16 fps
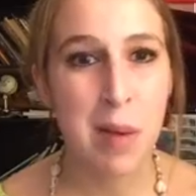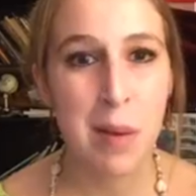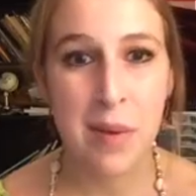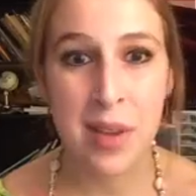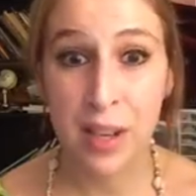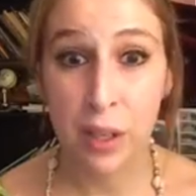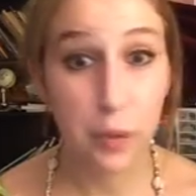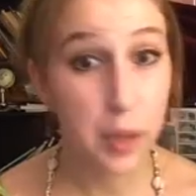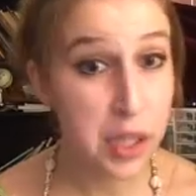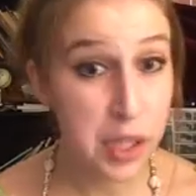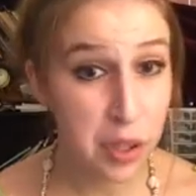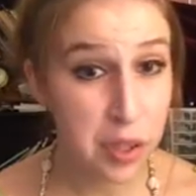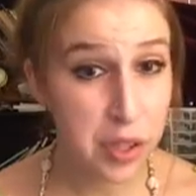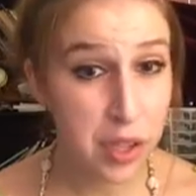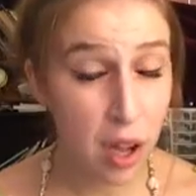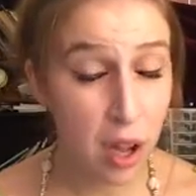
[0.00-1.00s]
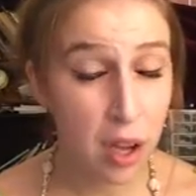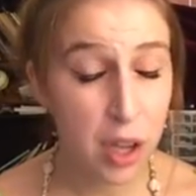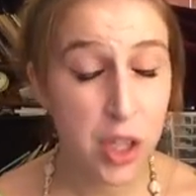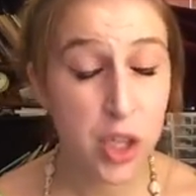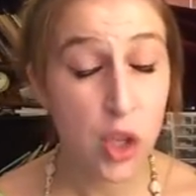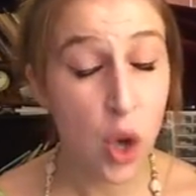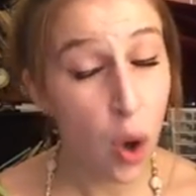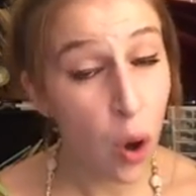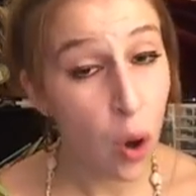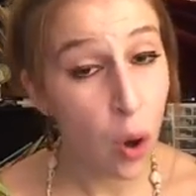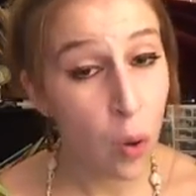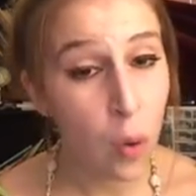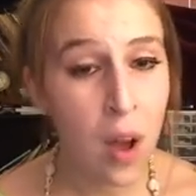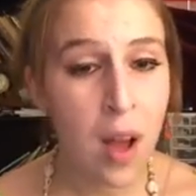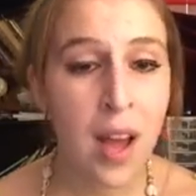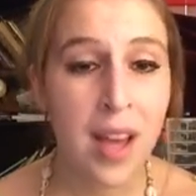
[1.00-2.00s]
maybe an original song.
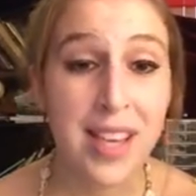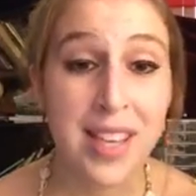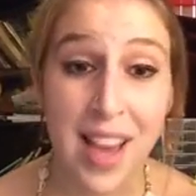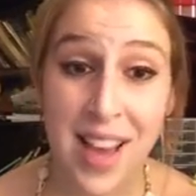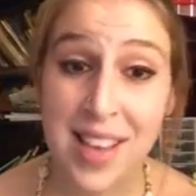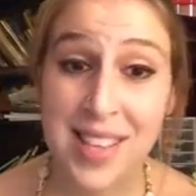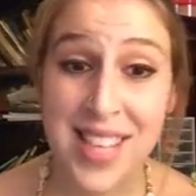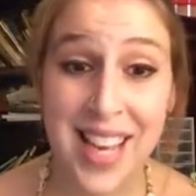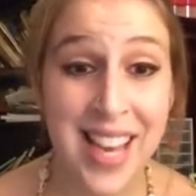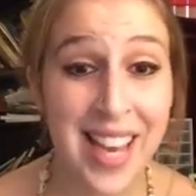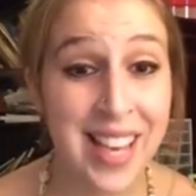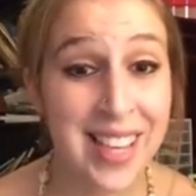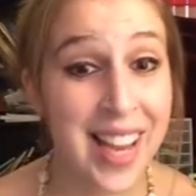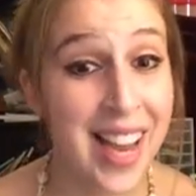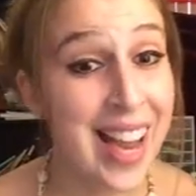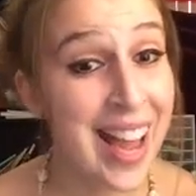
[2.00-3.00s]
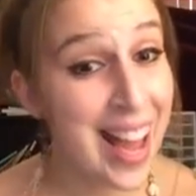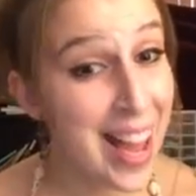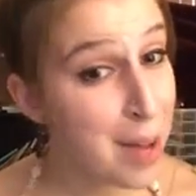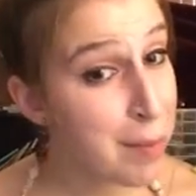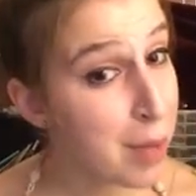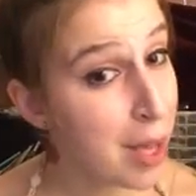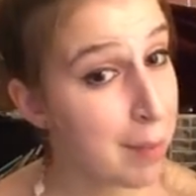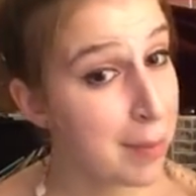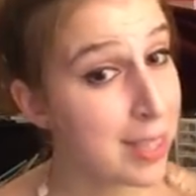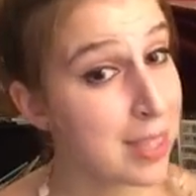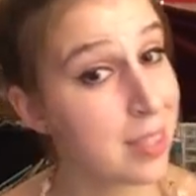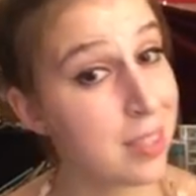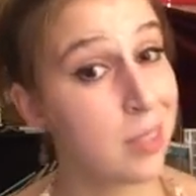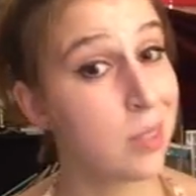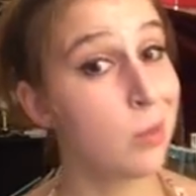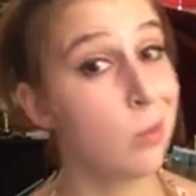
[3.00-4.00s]
So yes, and I am coming
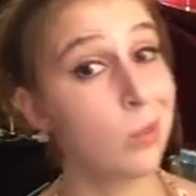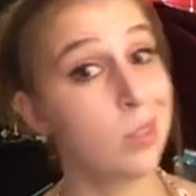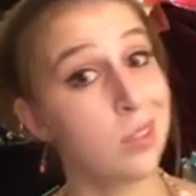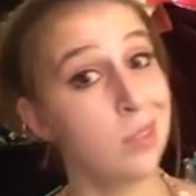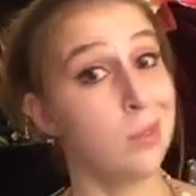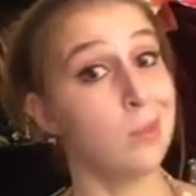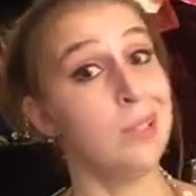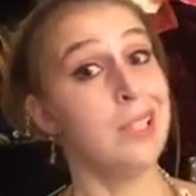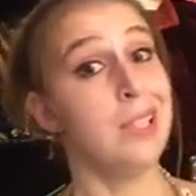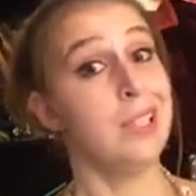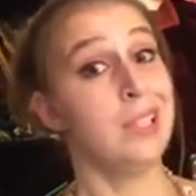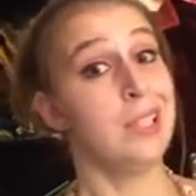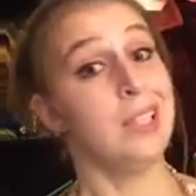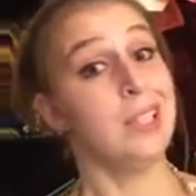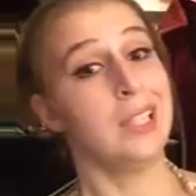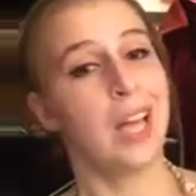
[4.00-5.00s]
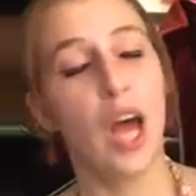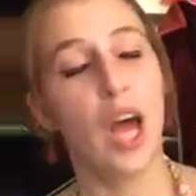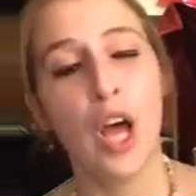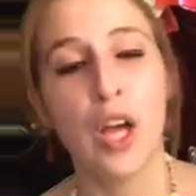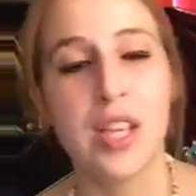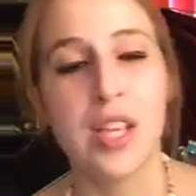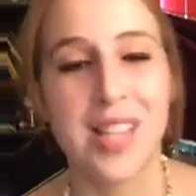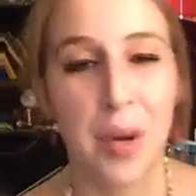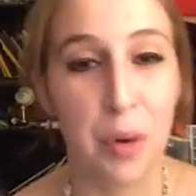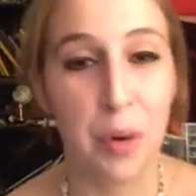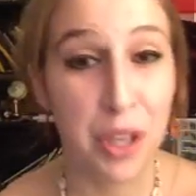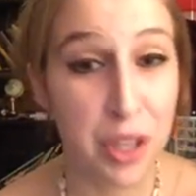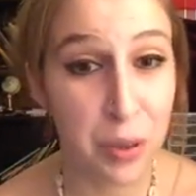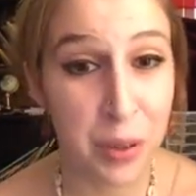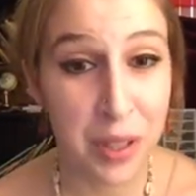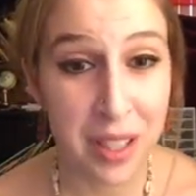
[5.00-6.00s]
to New York. Is that where
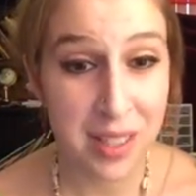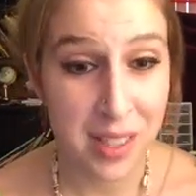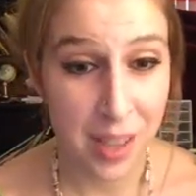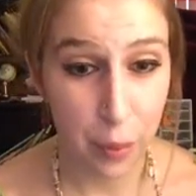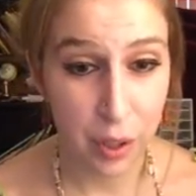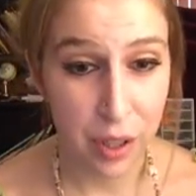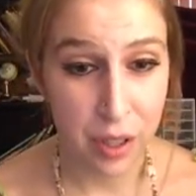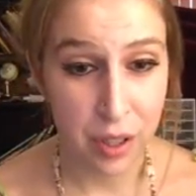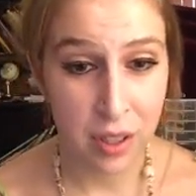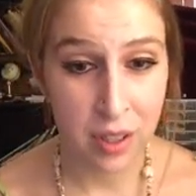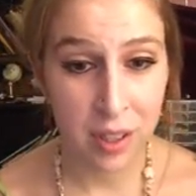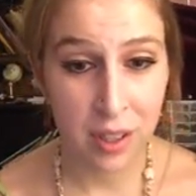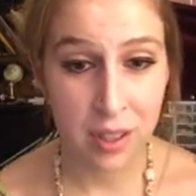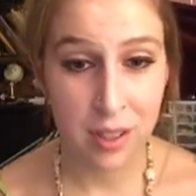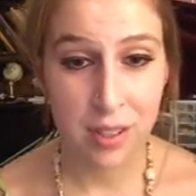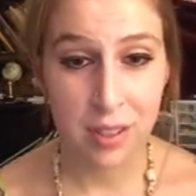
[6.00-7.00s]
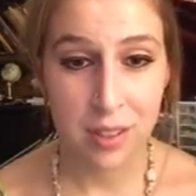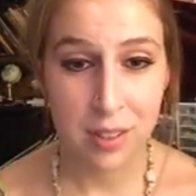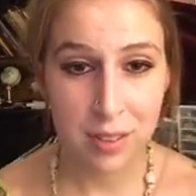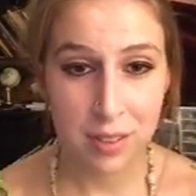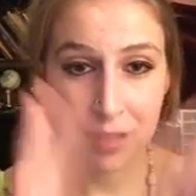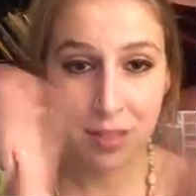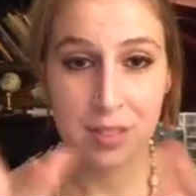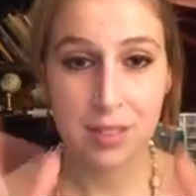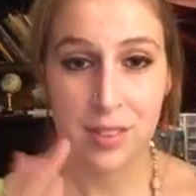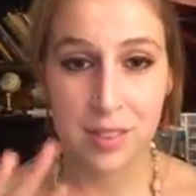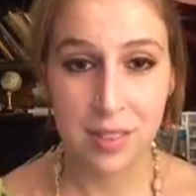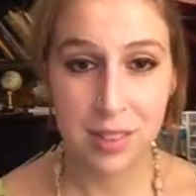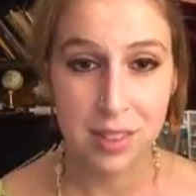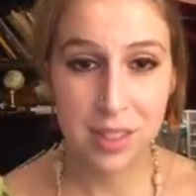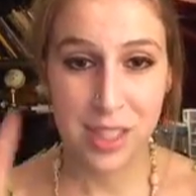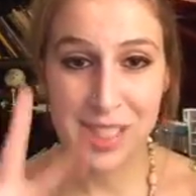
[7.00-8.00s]
you're
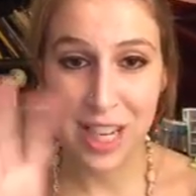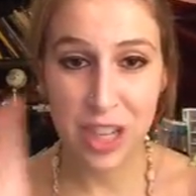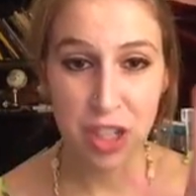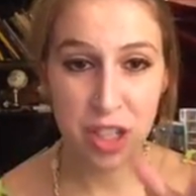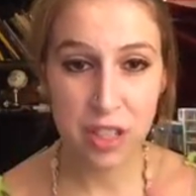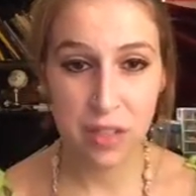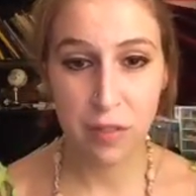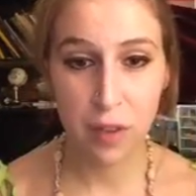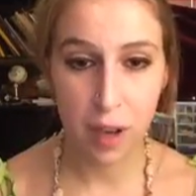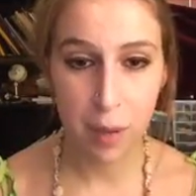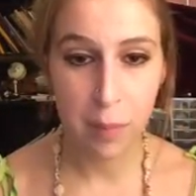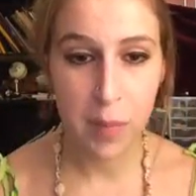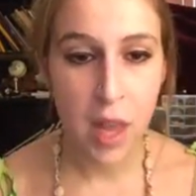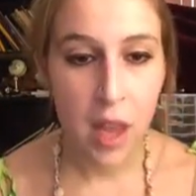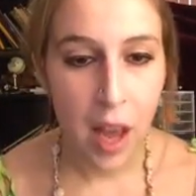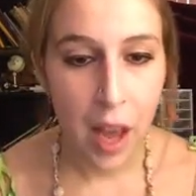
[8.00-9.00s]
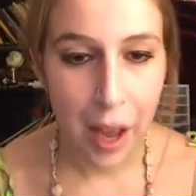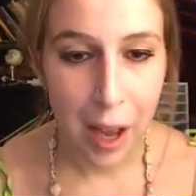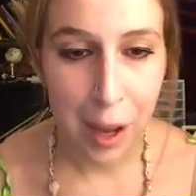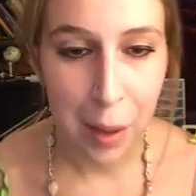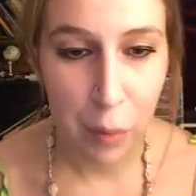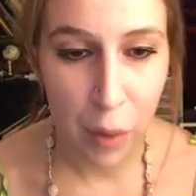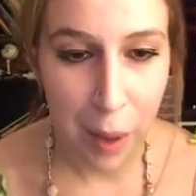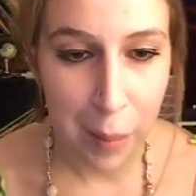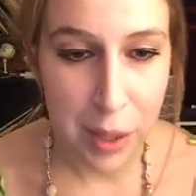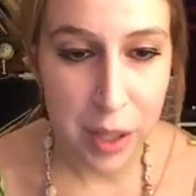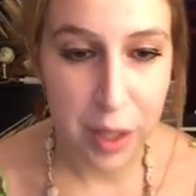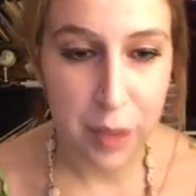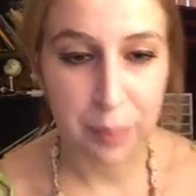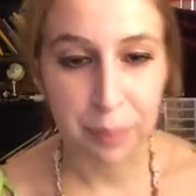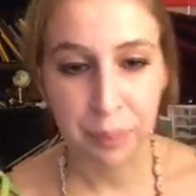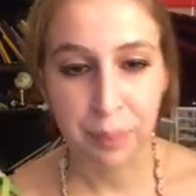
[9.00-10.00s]
stationed from? Wow, me
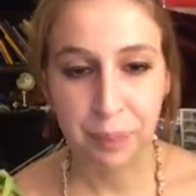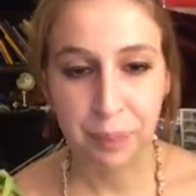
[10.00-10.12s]
too.